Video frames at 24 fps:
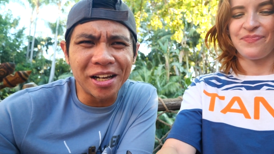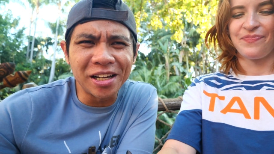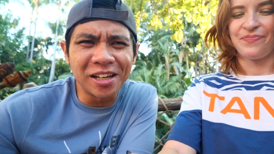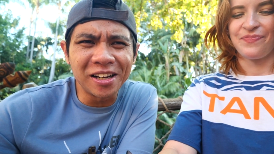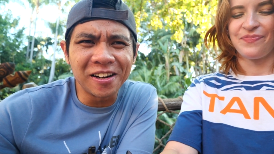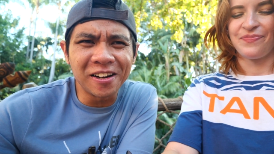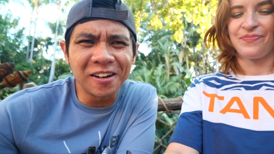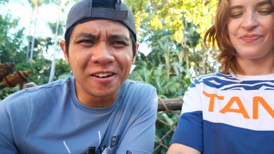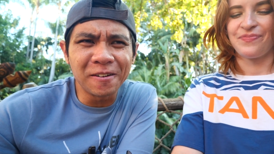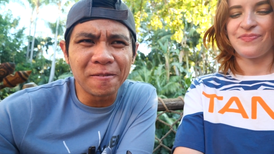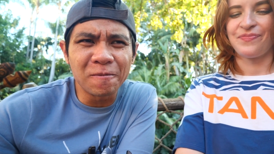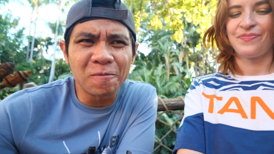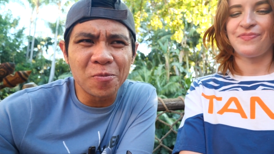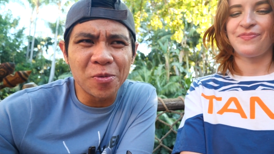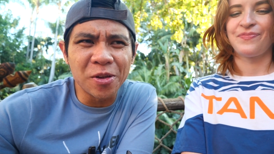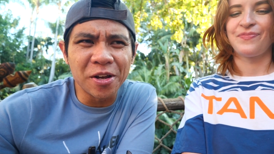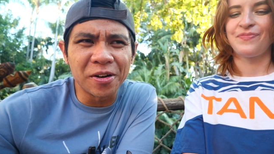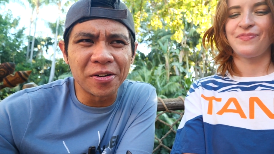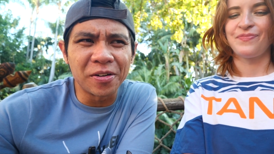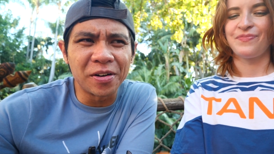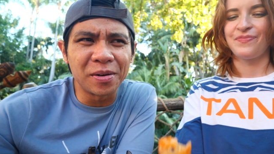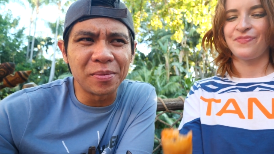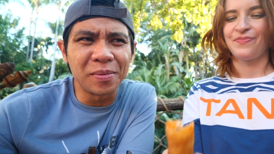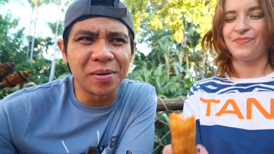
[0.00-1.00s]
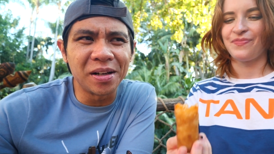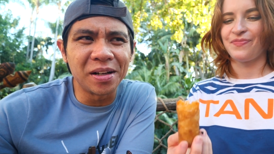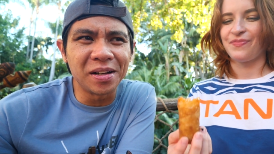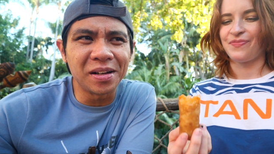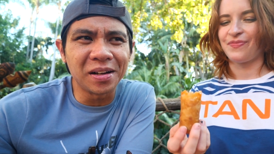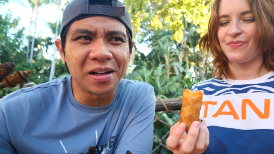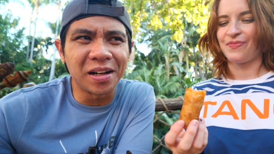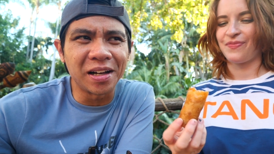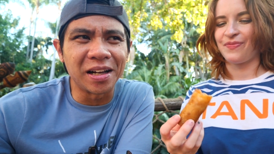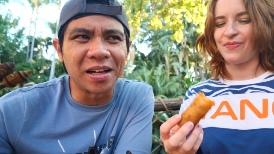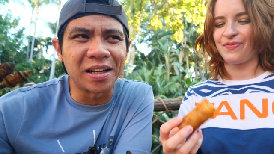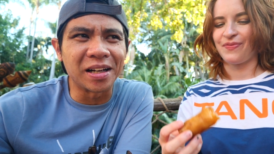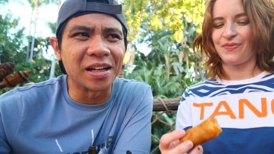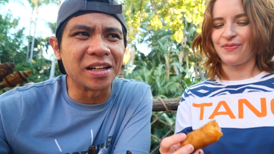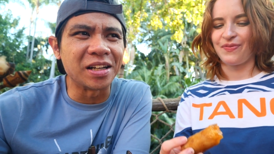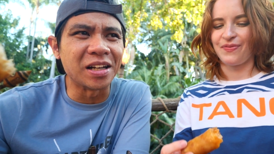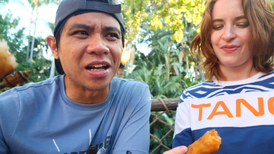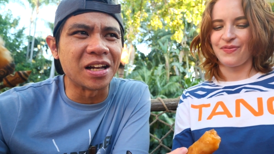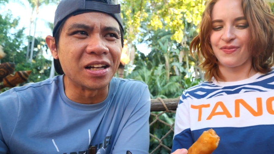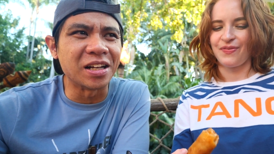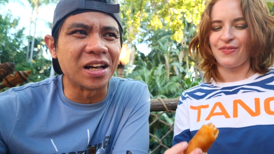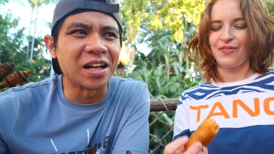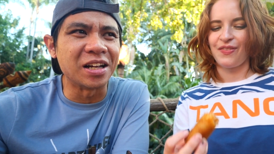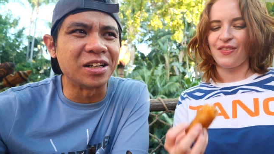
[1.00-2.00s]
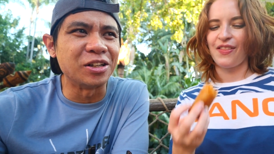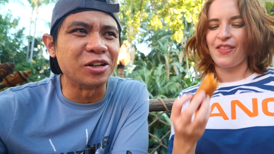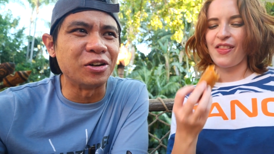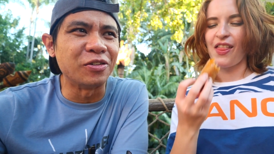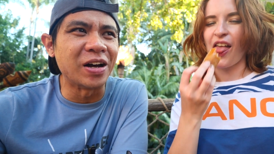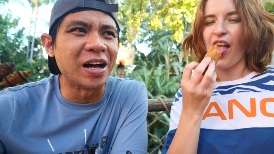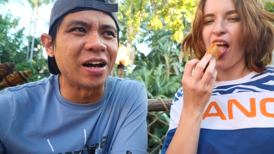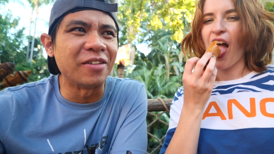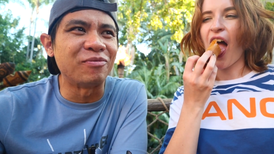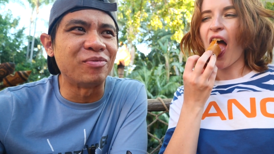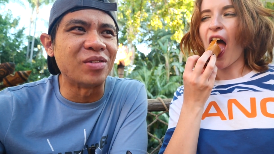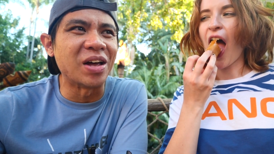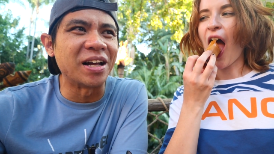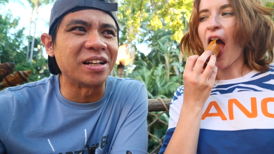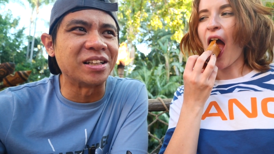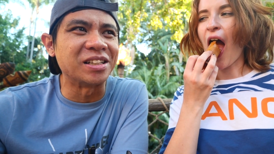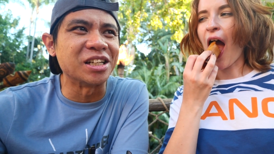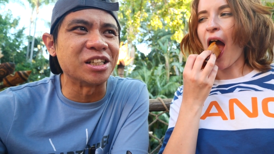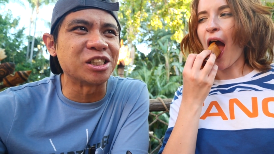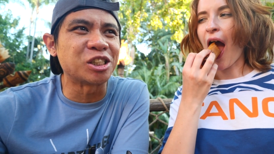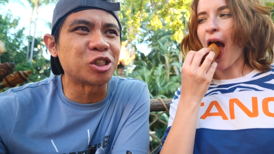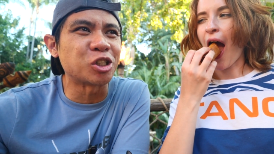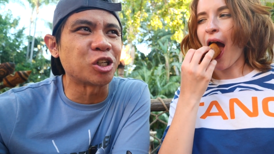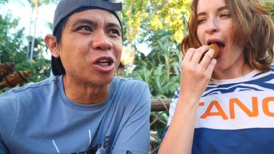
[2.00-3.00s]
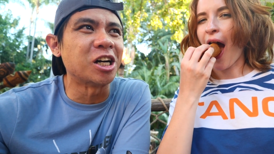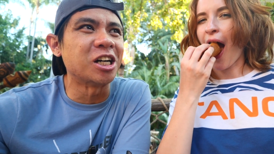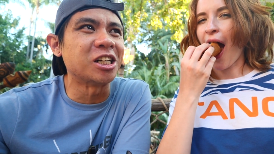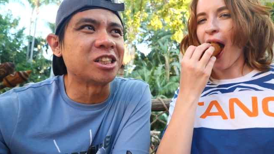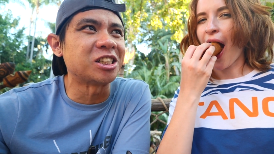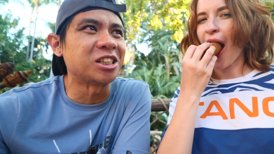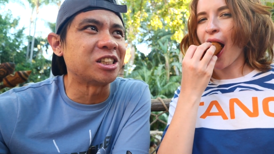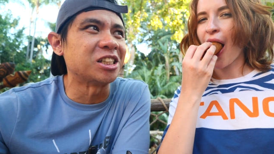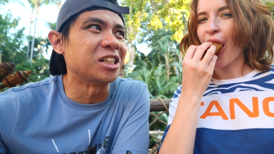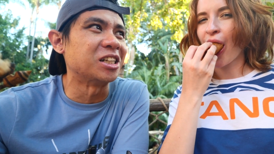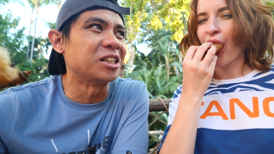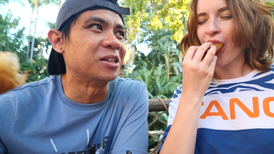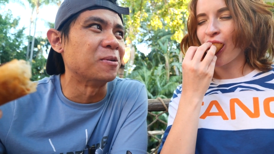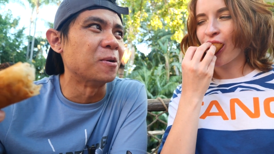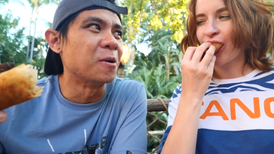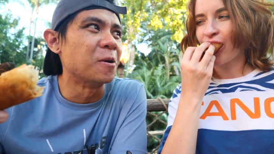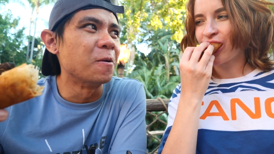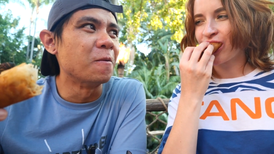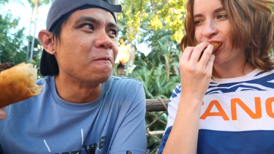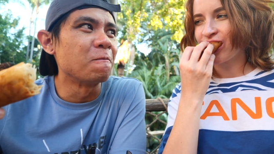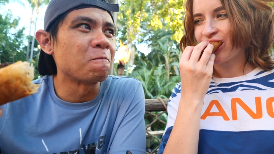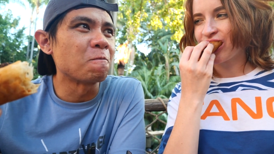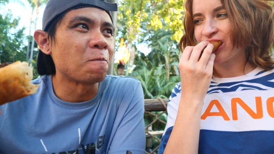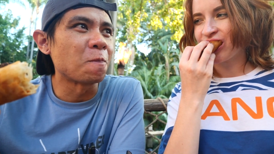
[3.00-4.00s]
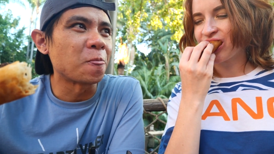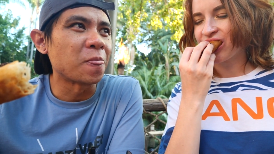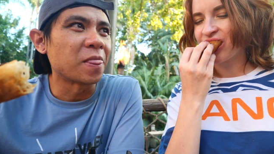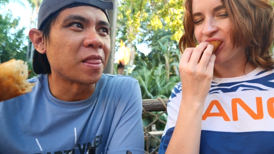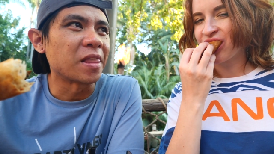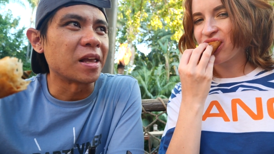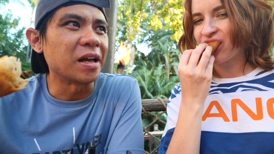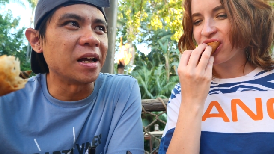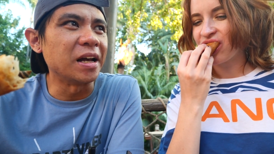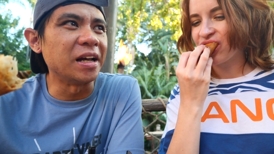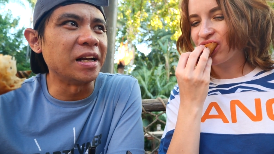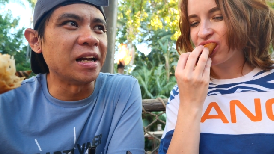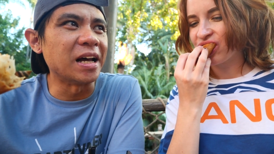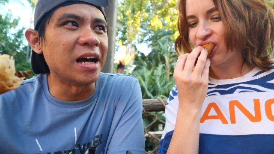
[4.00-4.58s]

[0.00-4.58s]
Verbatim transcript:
Speaker 1: here, you know what I mean, like and you have like distrust and